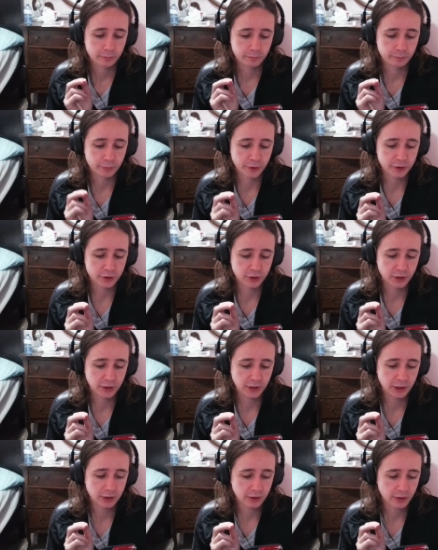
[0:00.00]
but
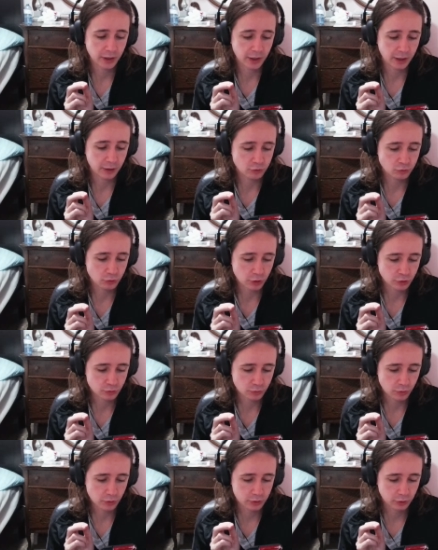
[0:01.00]
near a
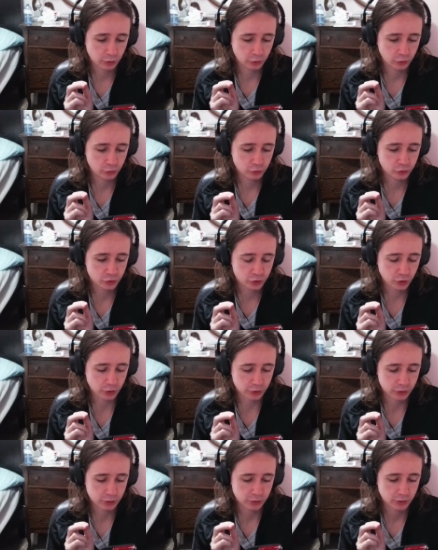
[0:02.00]
crosswalk, you should
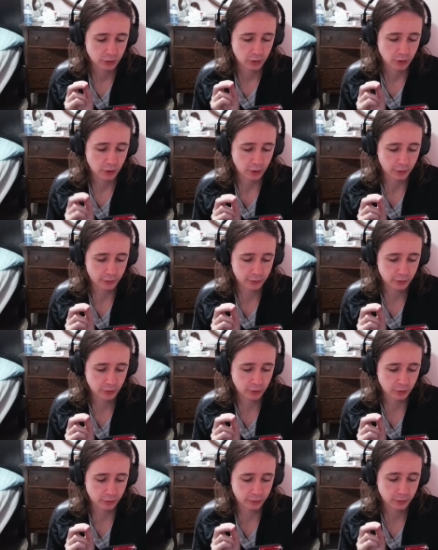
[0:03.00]
honk the
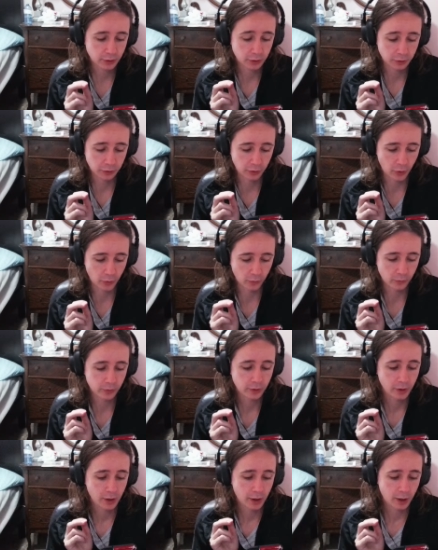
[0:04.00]
horn, no,
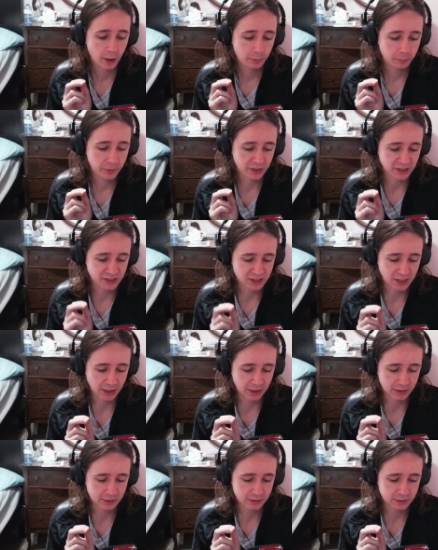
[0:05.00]

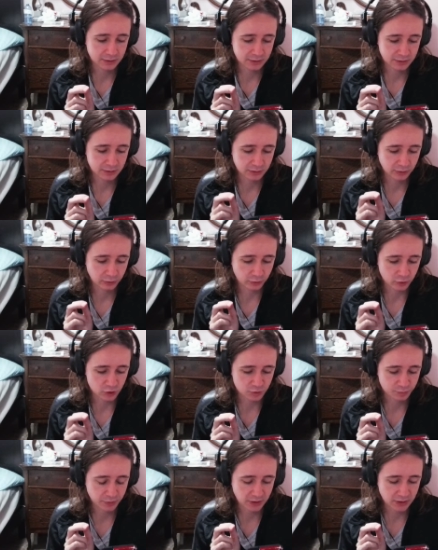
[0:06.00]
maintain your
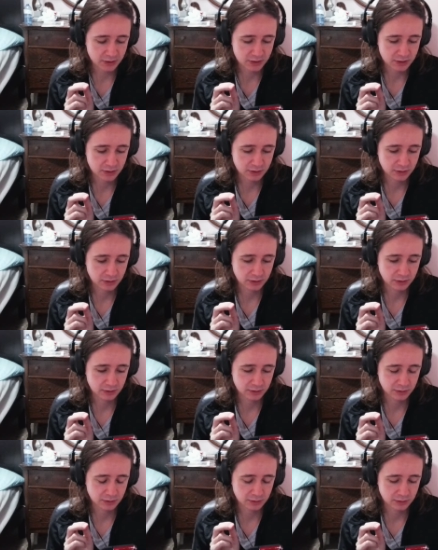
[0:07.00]
speed,
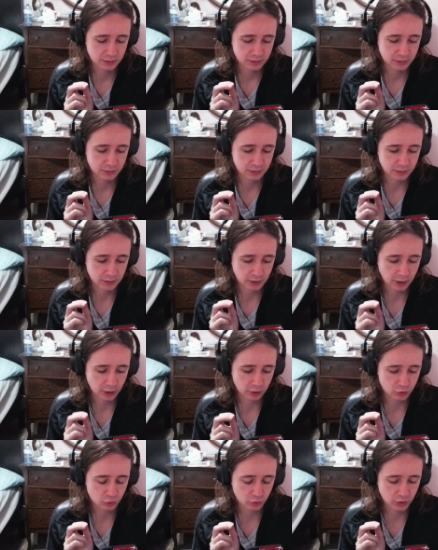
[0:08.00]

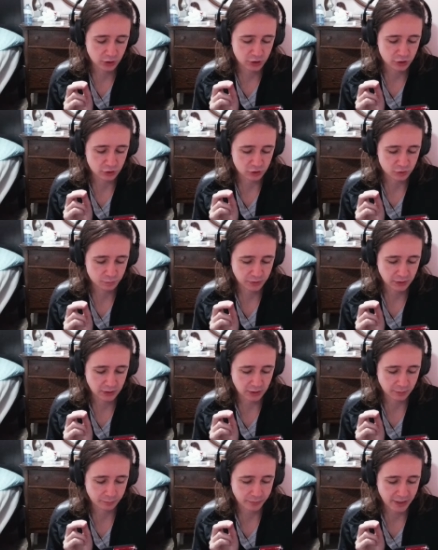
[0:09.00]
increase your speed
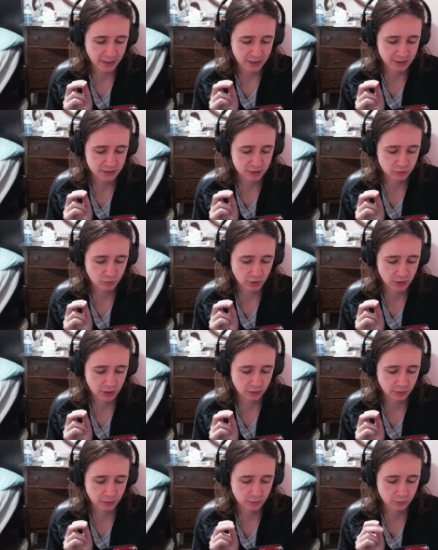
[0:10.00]
and pass quickly,
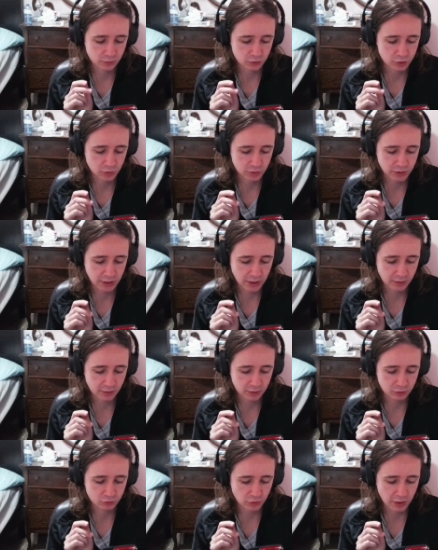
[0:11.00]
no, slow down
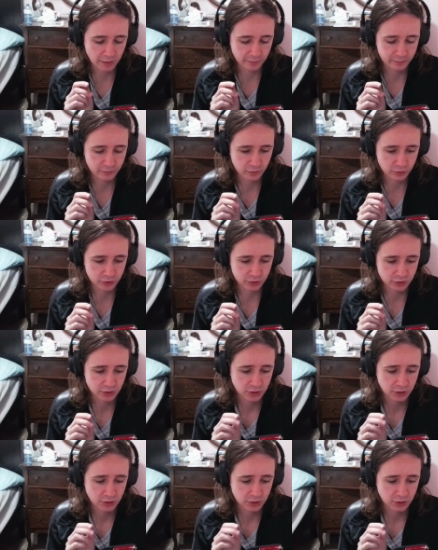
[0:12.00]
and drive caution.